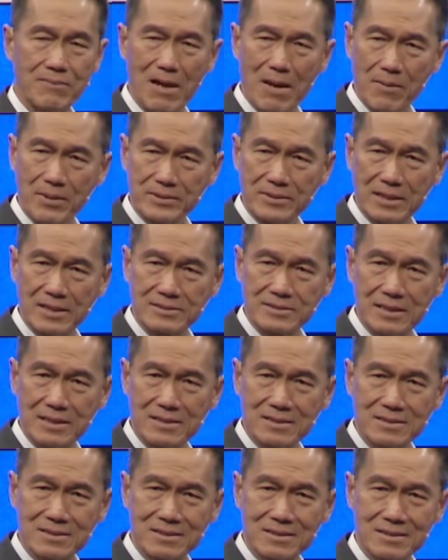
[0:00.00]
the Bible tells
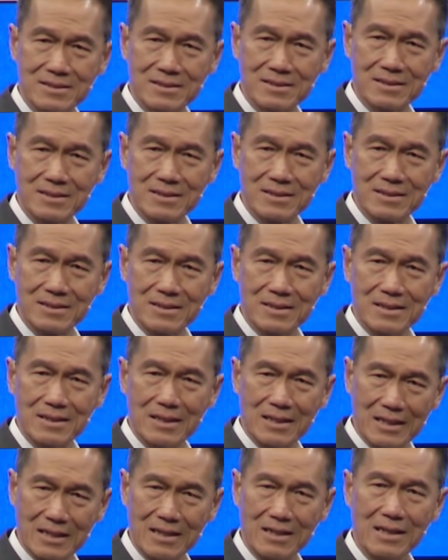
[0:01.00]
us
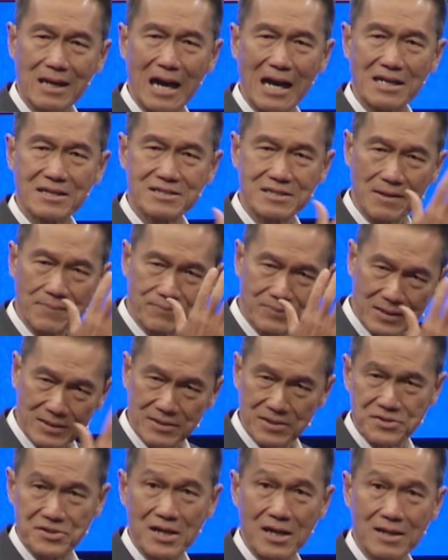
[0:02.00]
he accepted
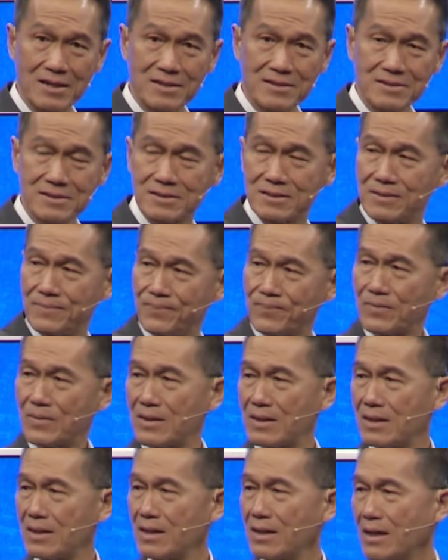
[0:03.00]
the challenge.
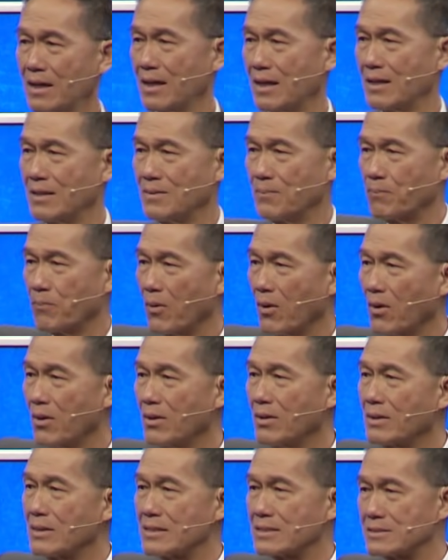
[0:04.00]
And
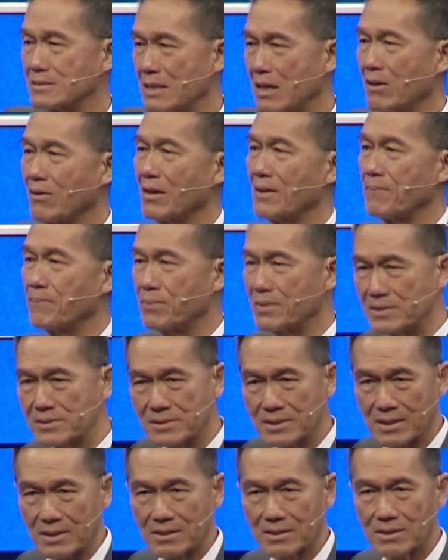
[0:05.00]
Paul is now a
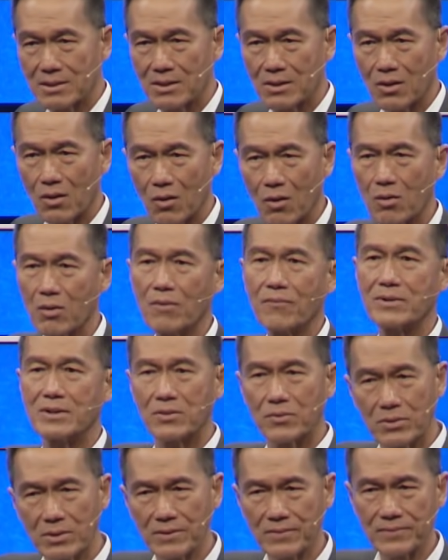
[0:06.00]
preacher all over
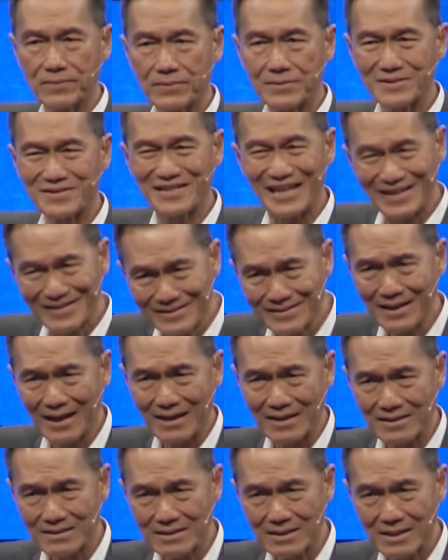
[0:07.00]
the world.
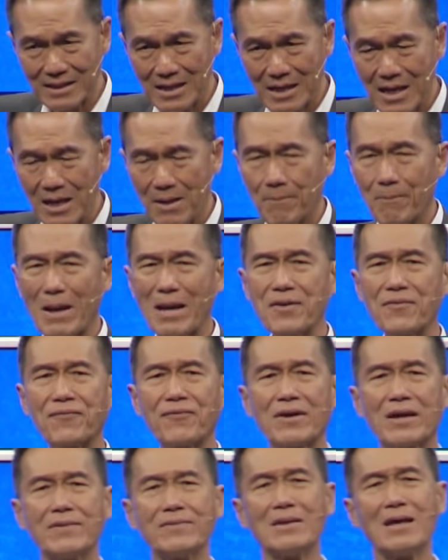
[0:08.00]
Gentiles. My
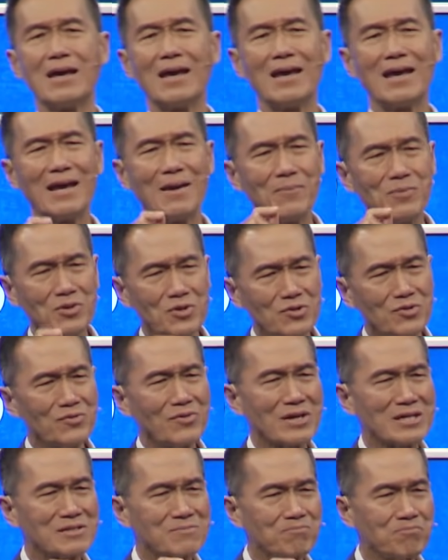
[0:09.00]
friend, have you
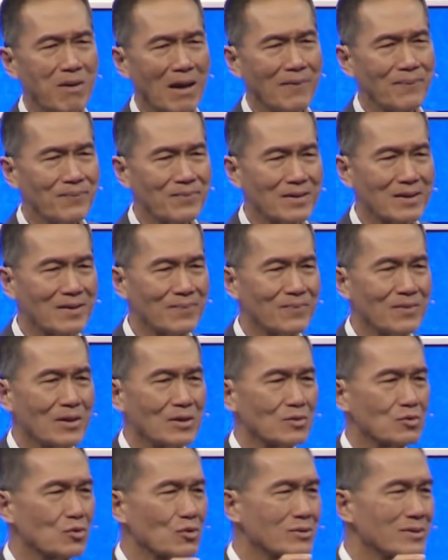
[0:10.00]
responded
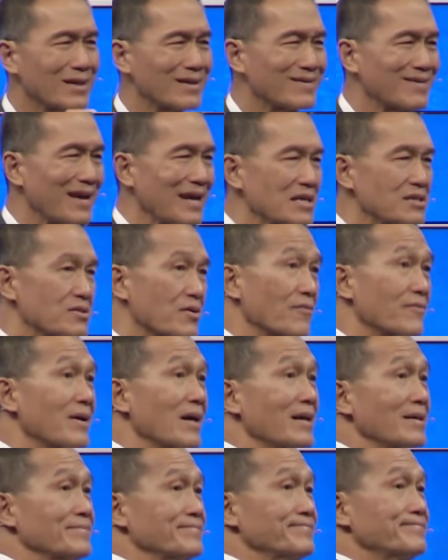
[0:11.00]
to the grace of
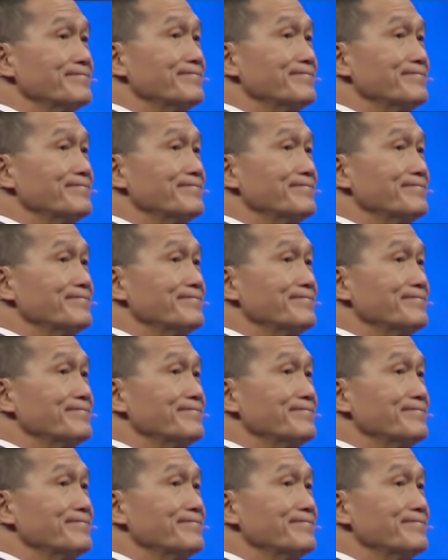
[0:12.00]
God?